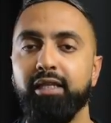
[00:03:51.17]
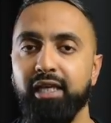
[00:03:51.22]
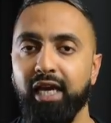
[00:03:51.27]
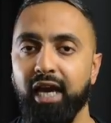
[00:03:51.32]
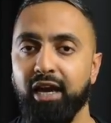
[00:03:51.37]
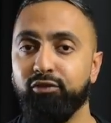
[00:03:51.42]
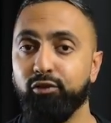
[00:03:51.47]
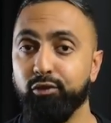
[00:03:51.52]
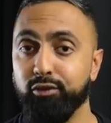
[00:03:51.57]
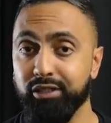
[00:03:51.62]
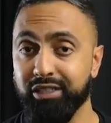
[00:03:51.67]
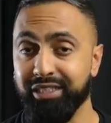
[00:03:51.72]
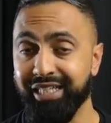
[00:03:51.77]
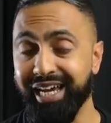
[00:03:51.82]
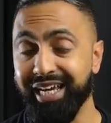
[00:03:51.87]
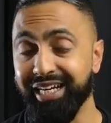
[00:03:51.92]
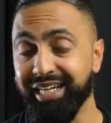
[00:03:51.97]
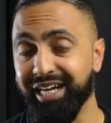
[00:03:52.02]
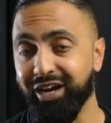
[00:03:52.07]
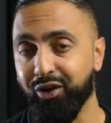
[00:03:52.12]
the iPhone
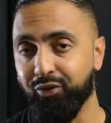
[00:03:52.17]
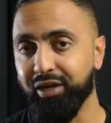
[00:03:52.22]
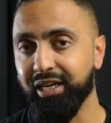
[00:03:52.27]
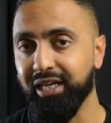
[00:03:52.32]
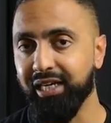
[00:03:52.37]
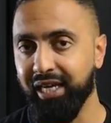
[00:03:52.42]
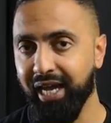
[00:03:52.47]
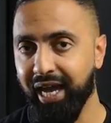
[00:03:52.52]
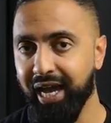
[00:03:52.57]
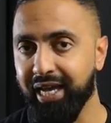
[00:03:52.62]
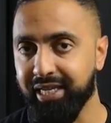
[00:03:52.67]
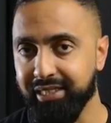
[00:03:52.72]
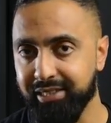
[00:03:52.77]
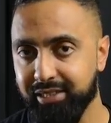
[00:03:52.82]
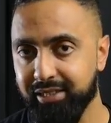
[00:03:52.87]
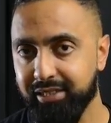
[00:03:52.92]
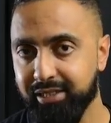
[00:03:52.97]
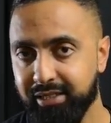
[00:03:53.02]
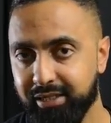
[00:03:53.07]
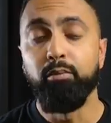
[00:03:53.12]
X currently has.